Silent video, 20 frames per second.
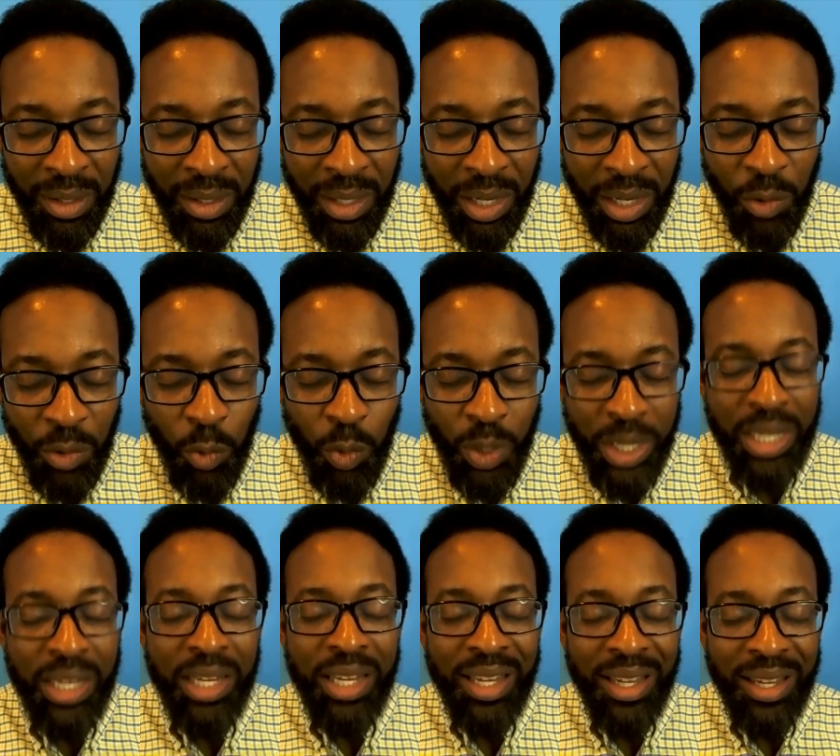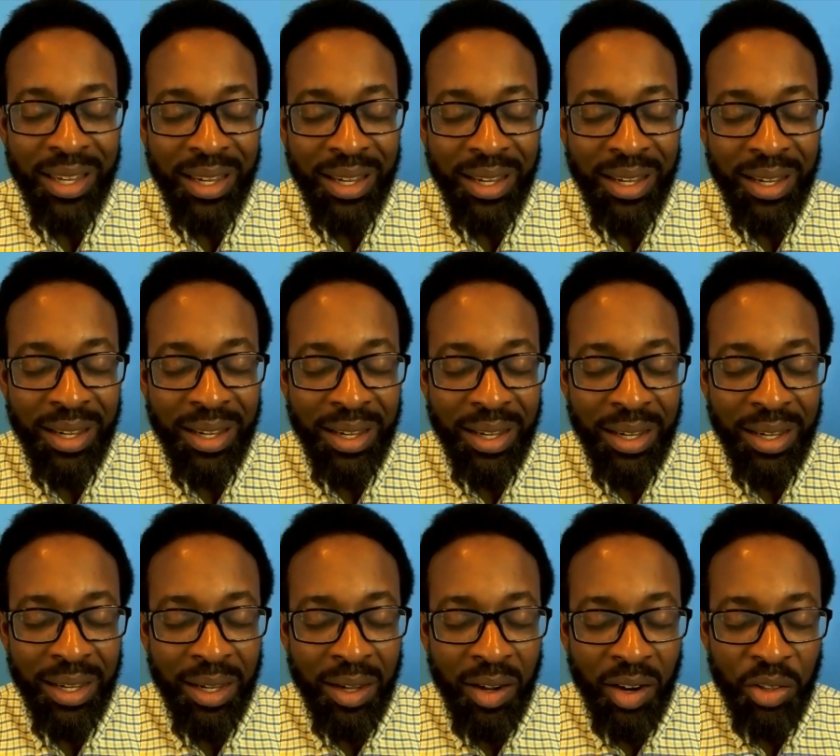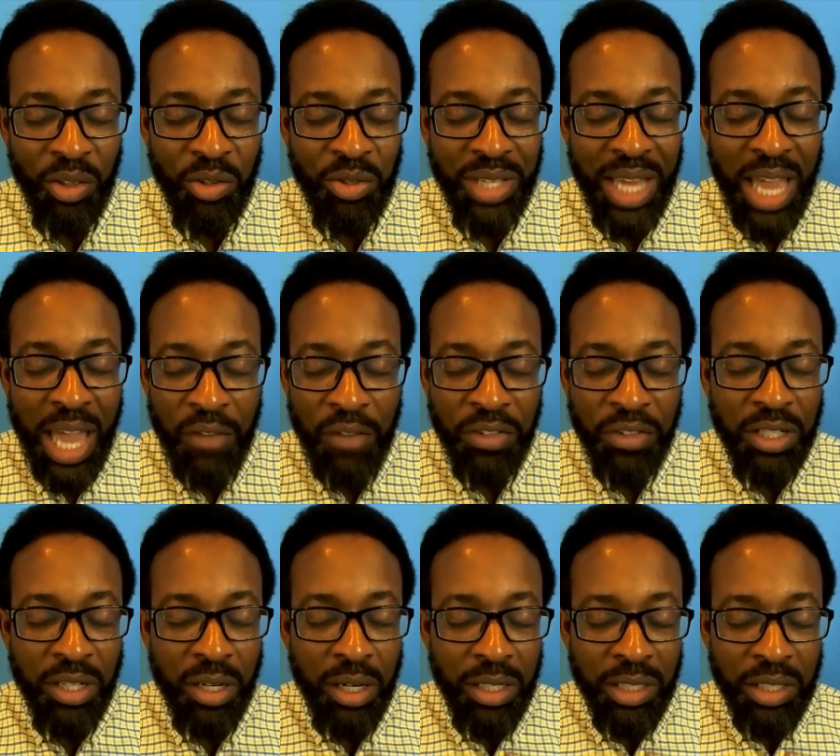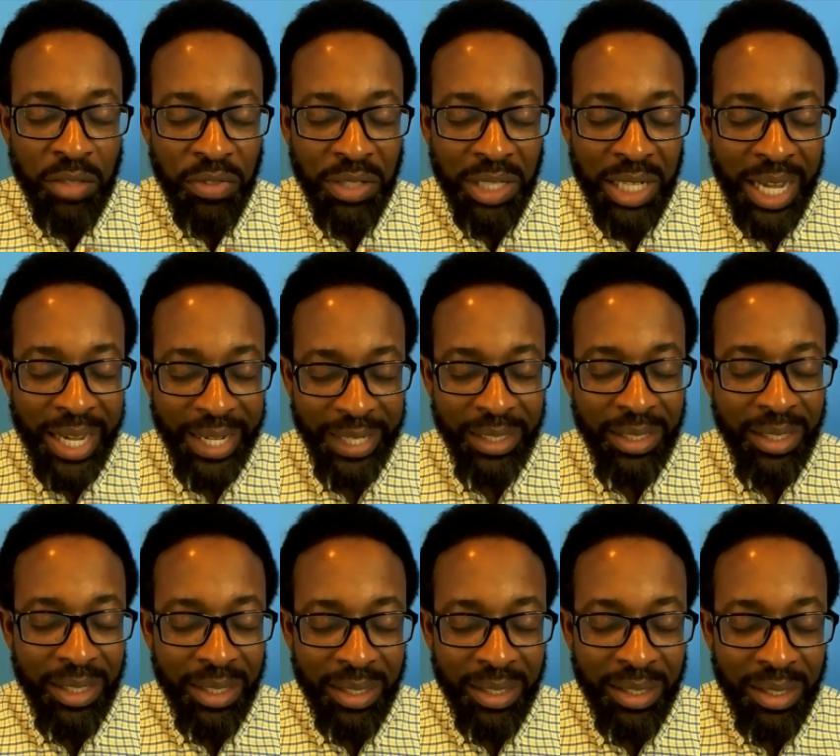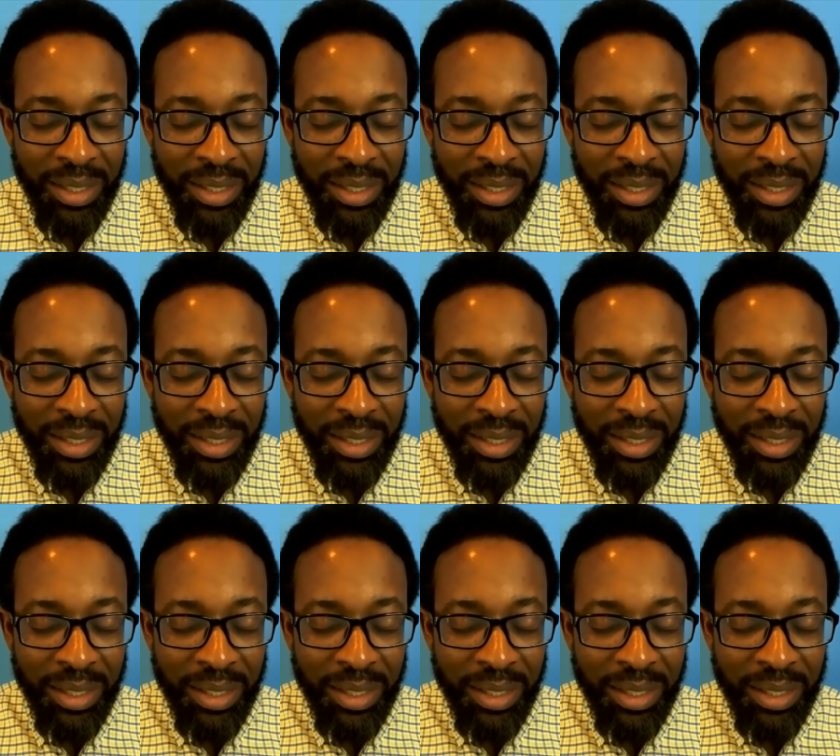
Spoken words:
And we are those avatars of light